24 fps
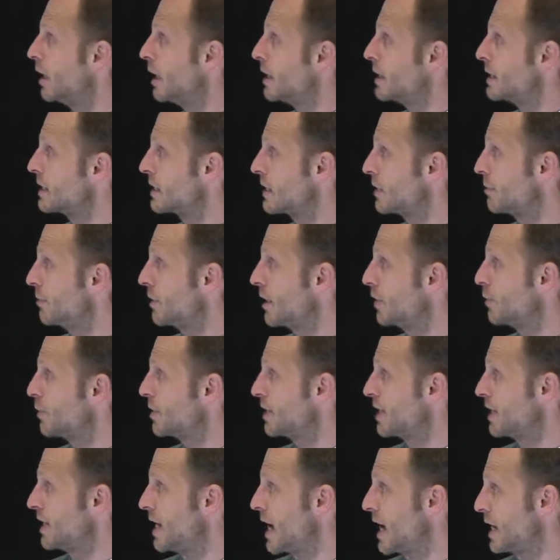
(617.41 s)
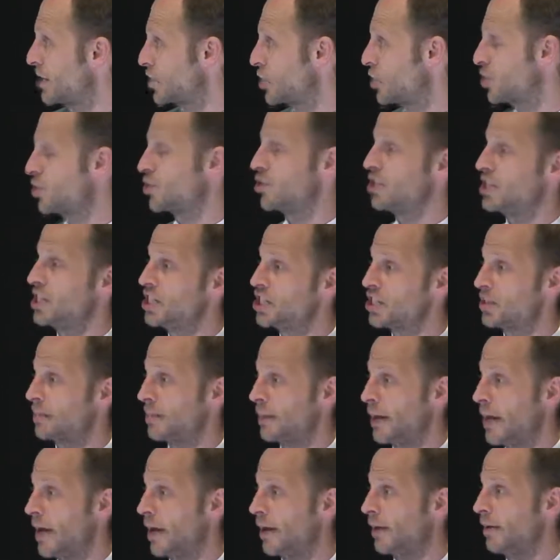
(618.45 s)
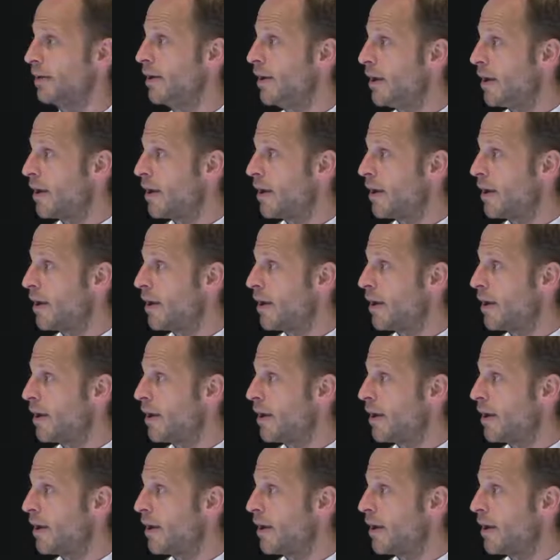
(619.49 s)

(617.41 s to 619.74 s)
Similarly, with the National Strategic Plan,